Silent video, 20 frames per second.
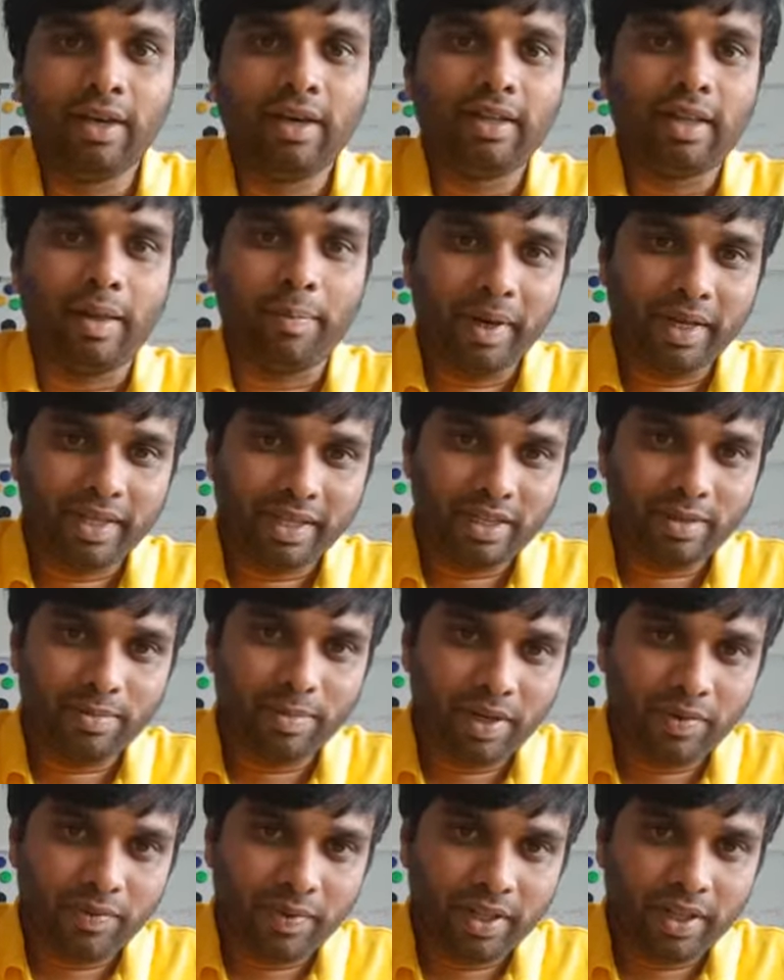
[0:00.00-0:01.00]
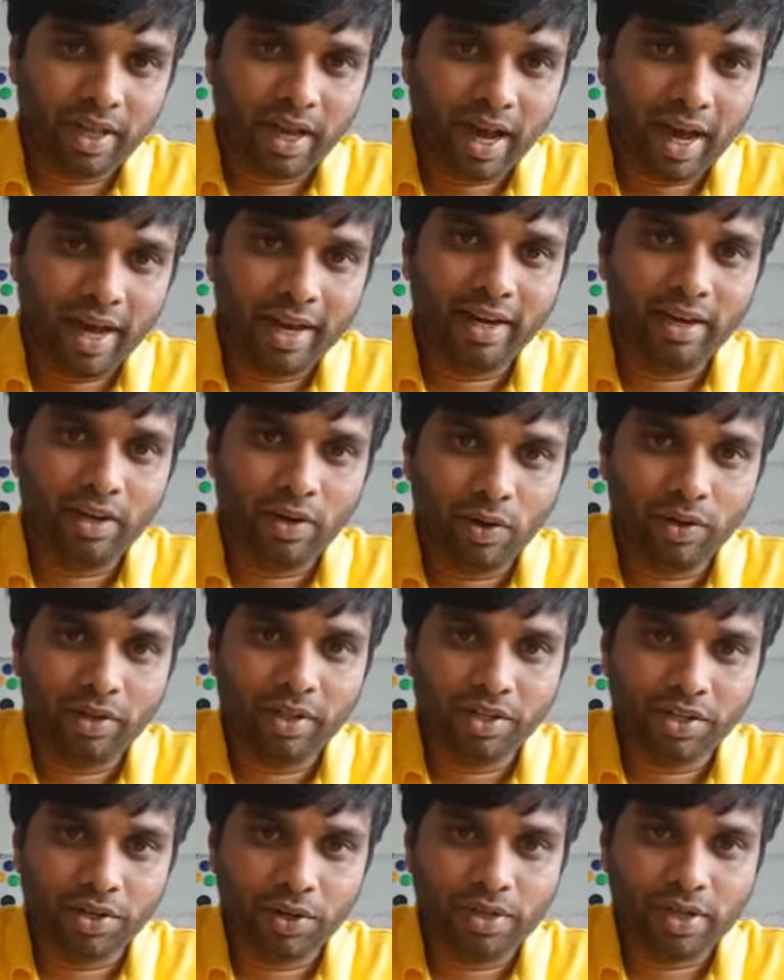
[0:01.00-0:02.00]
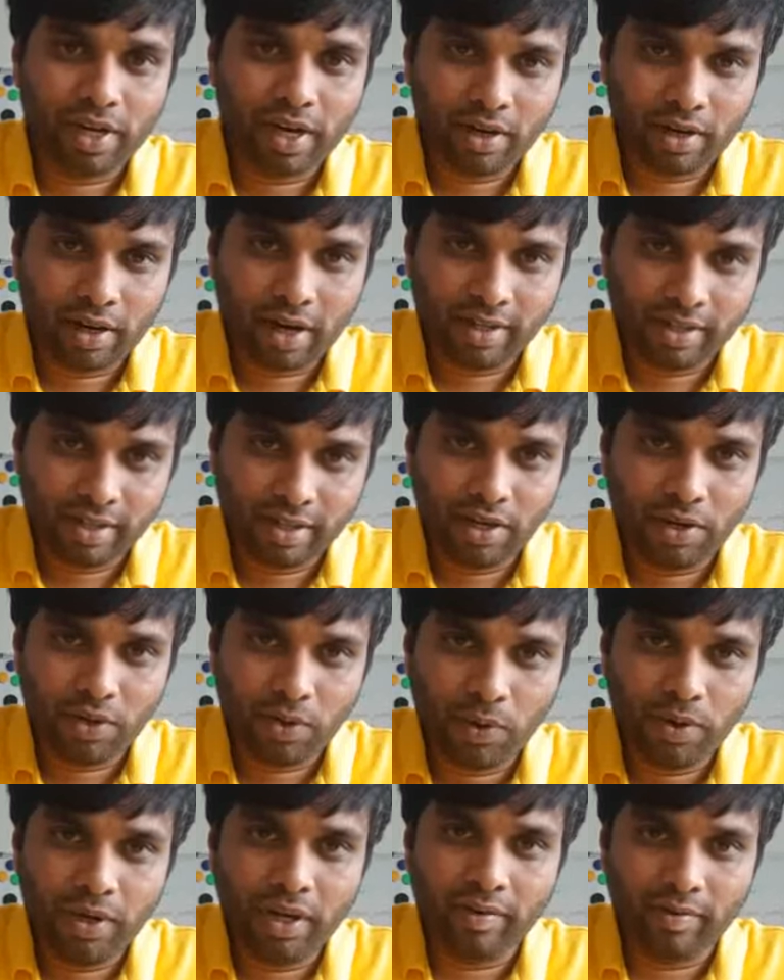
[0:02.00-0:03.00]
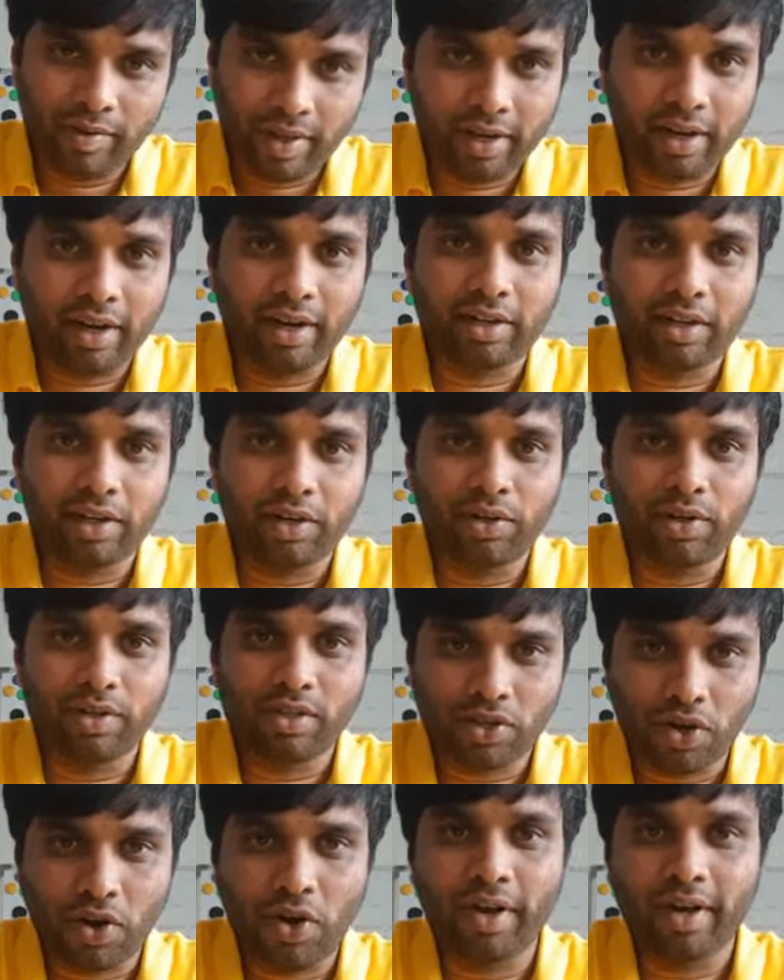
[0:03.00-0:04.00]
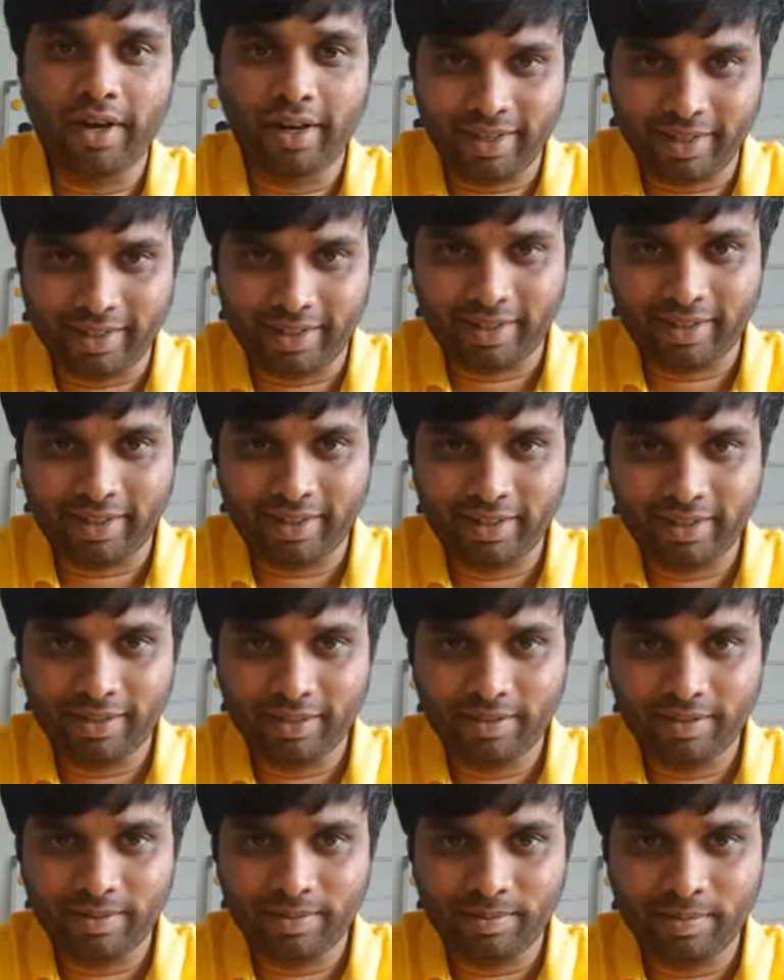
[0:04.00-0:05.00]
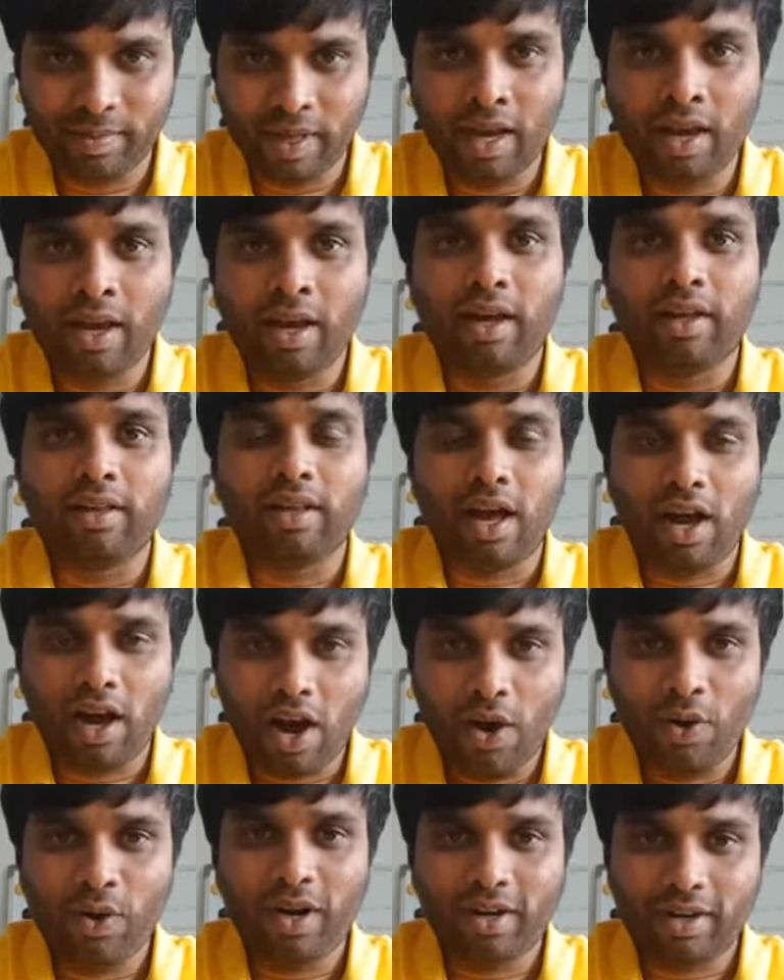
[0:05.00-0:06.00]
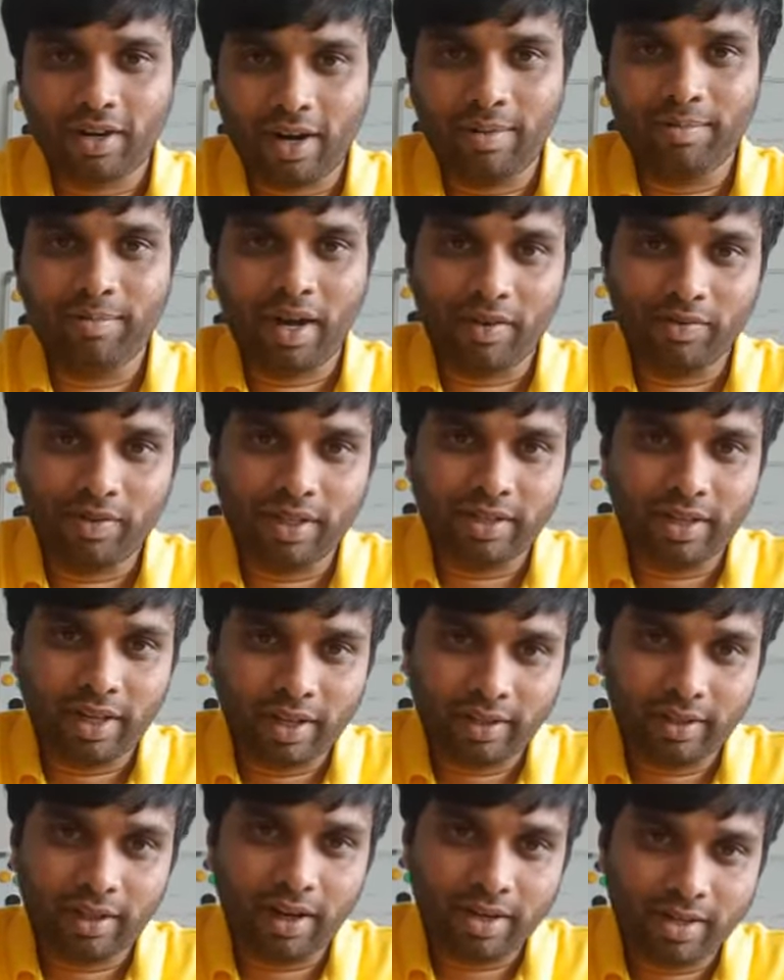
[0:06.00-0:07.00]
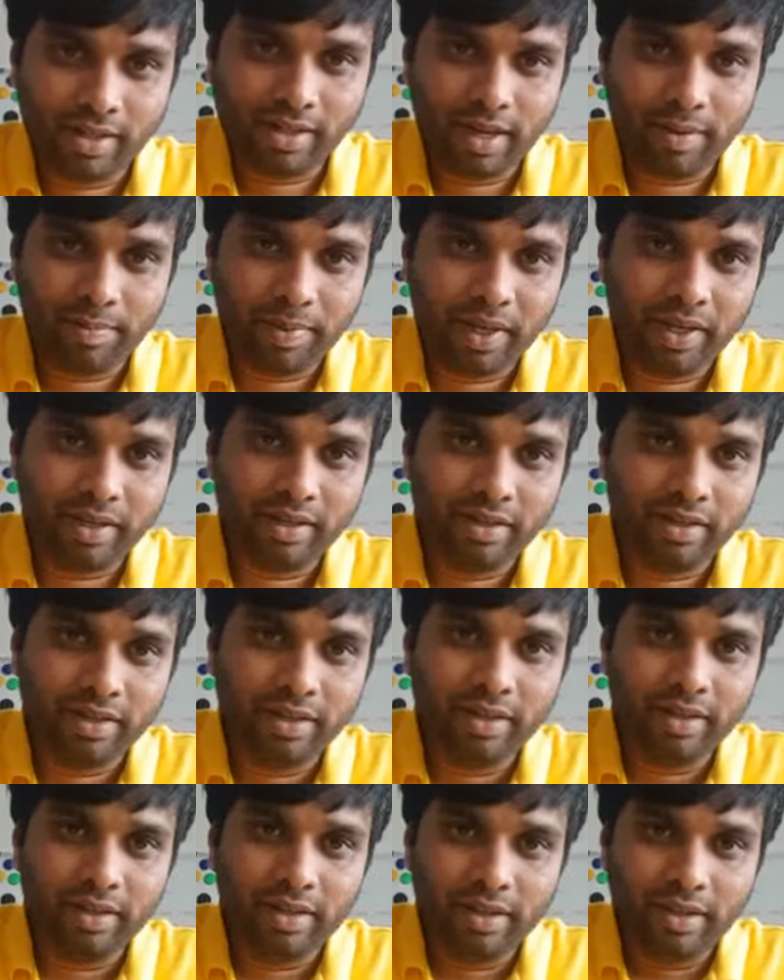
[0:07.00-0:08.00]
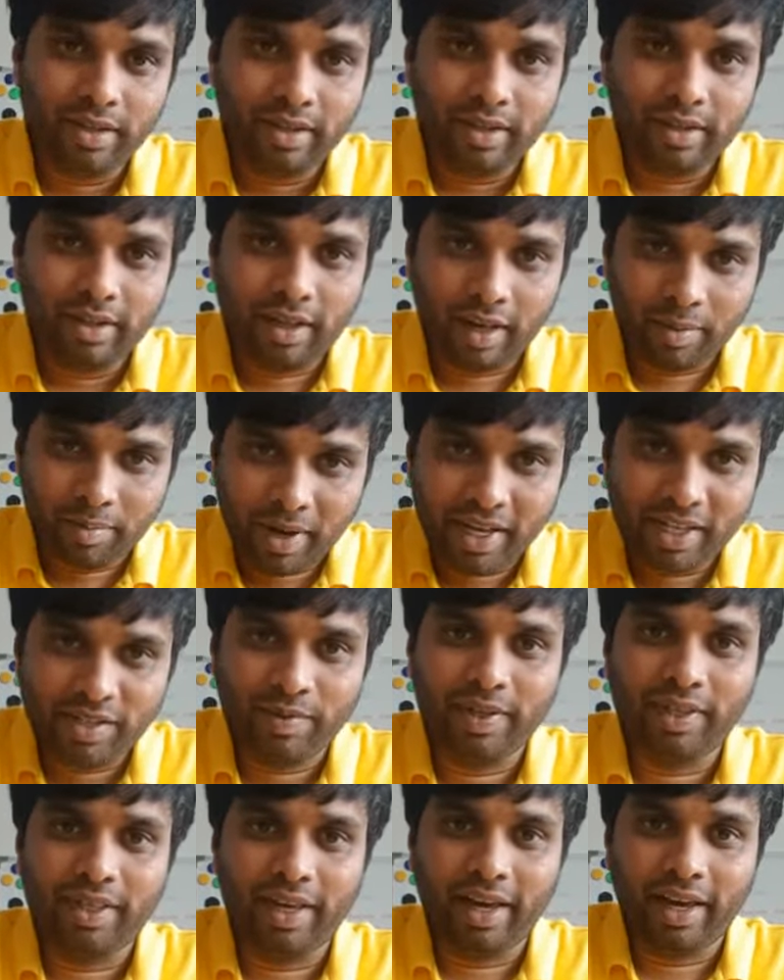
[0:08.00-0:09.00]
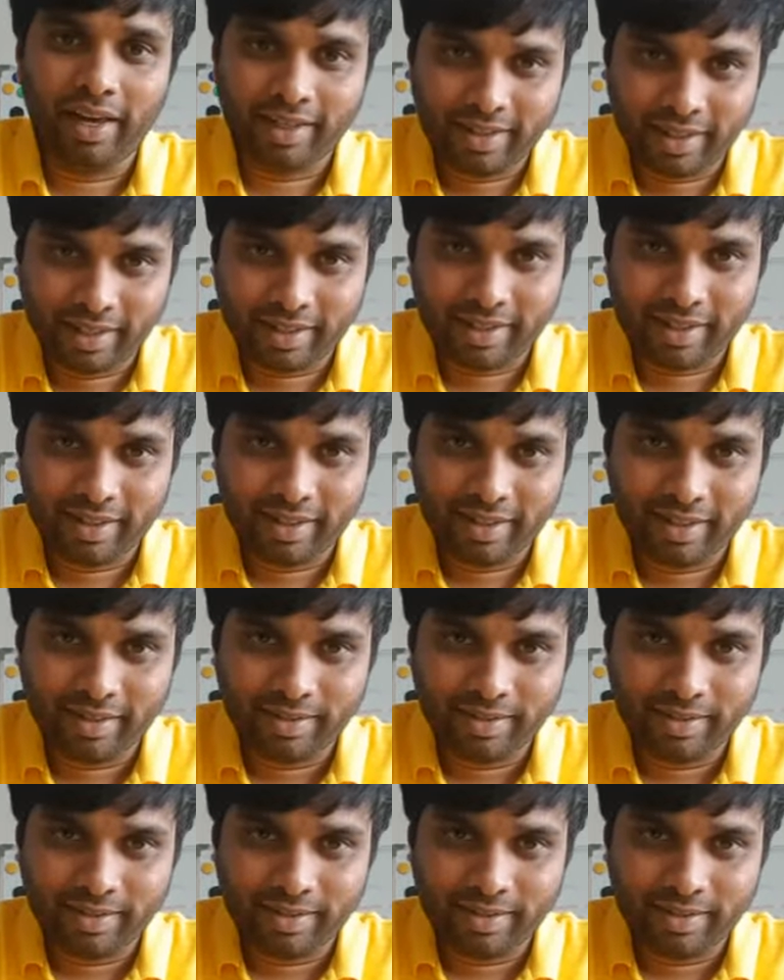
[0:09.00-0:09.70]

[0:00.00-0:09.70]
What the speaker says: The pixels between the high and low thresholds are considered only if they are connected to the strong edges. The outcome of the third step is the image with edges.